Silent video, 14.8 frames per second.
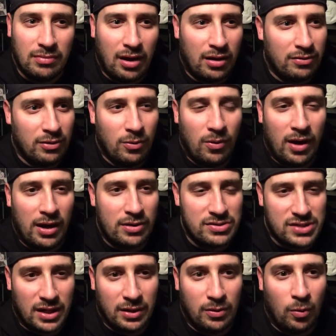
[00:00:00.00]
I don't know why.
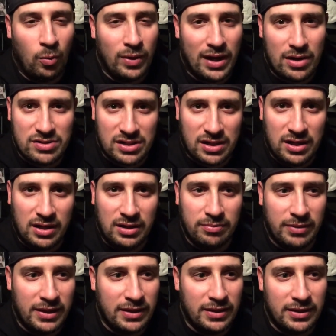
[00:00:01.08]
It's like when I was a kid,
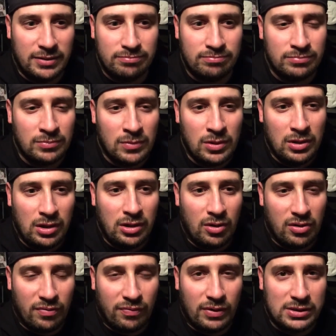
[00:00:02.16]
man. You know,
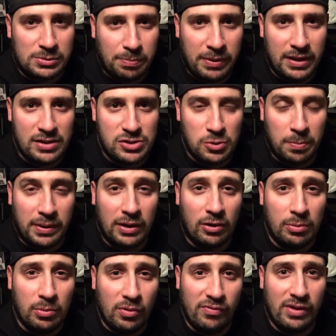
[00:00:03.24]
the first big superhero
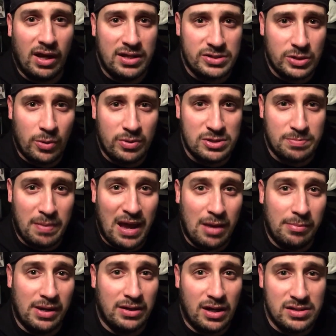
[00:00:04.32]
movie I saw was
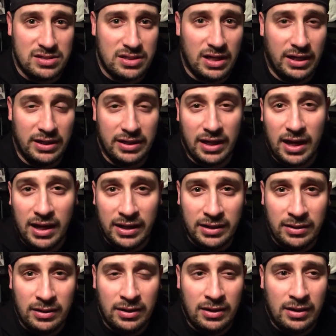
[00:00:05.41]
Batman
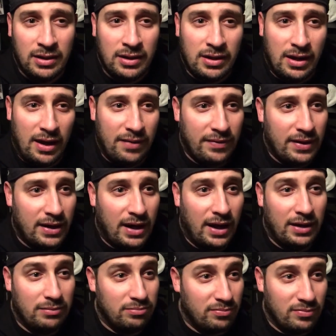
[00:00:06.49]
1989, and then I